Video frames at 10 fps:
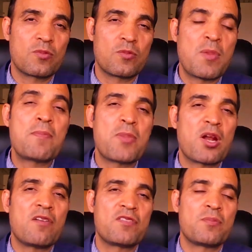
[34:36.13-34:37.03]
member
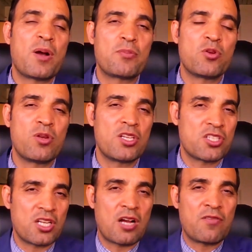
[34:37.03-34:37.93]
of the
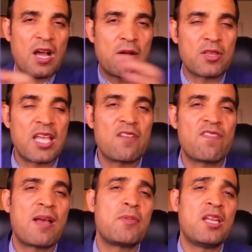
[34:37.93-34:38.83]
population, of their
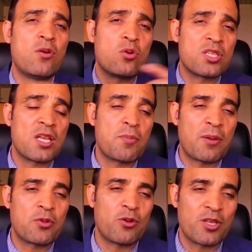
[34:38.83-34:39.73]
family or their
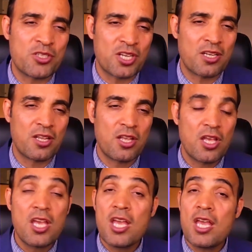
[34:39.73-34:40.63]
population.
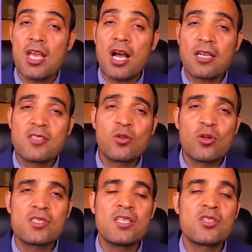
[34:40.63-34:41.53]

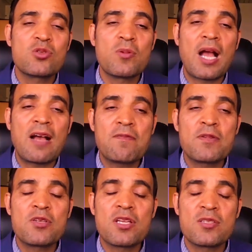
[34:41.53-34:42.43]
Oxytocin
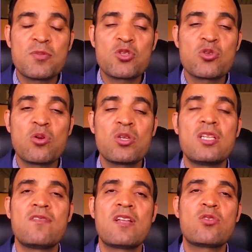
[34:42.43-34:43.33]
is been shown
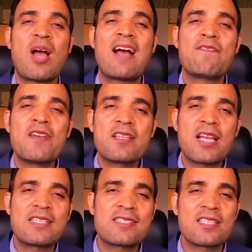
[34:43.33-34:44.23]
even to affect the
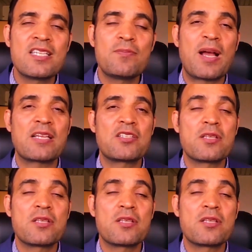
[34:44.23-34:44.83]
sleep and